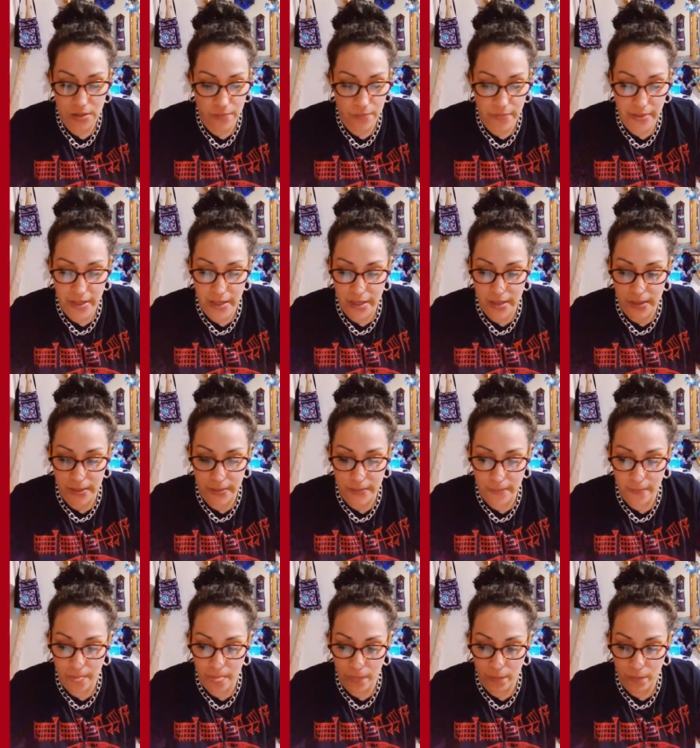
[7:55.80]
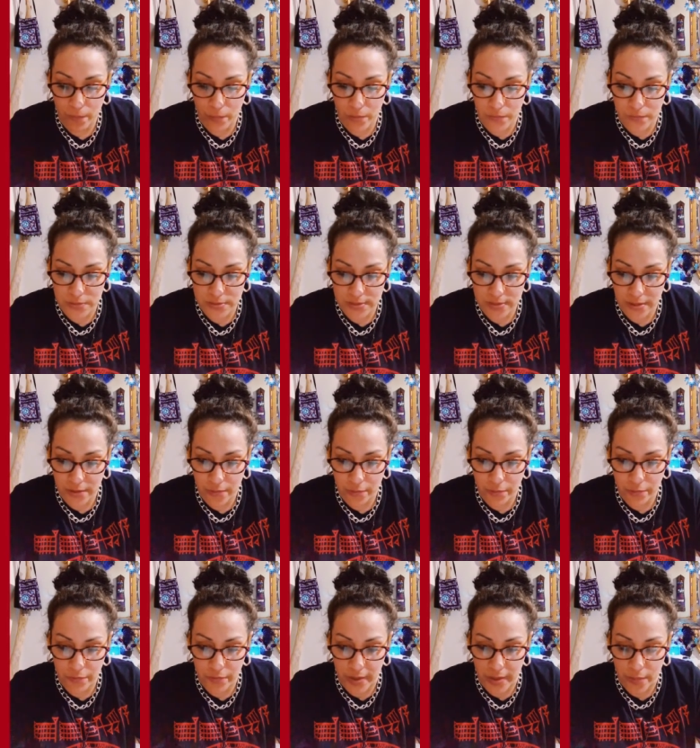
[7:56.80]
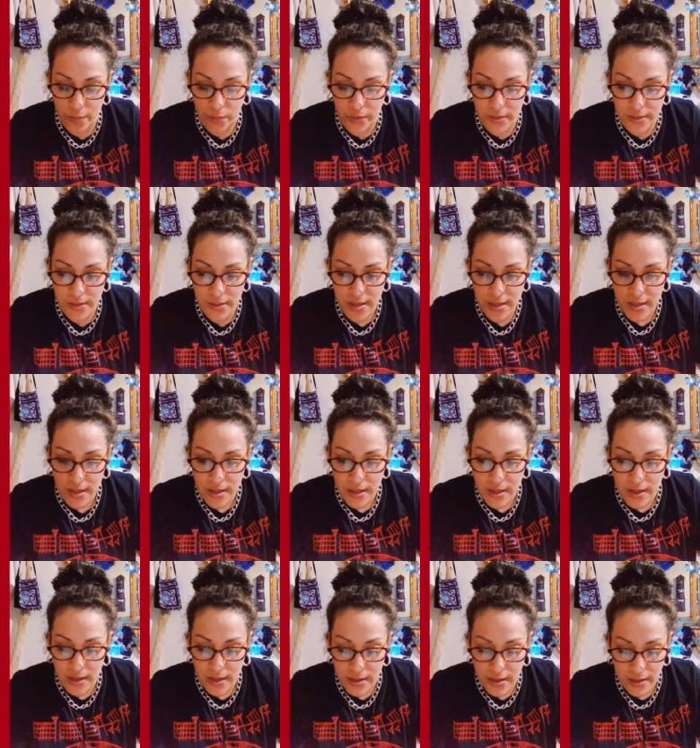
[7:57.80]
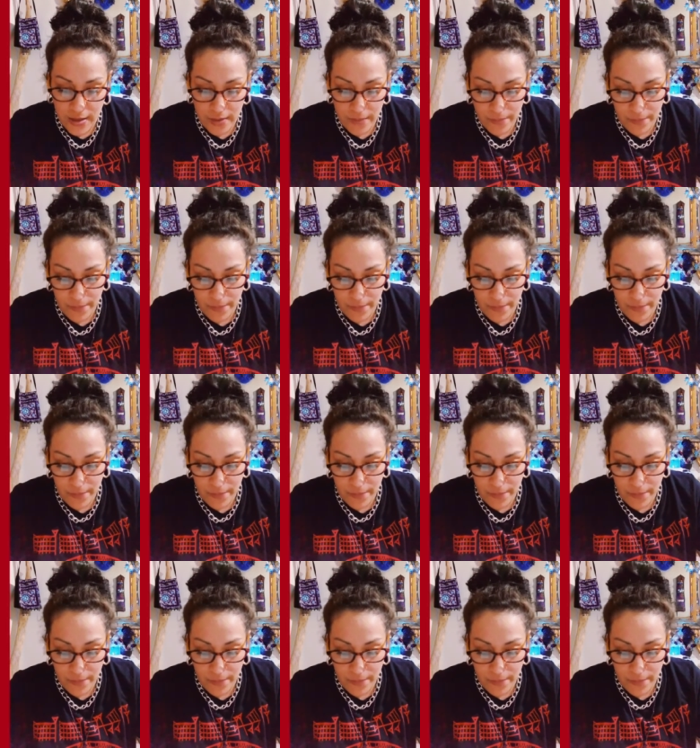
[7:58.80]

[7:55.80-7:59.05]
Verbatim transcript: man, what was that great one? Uh,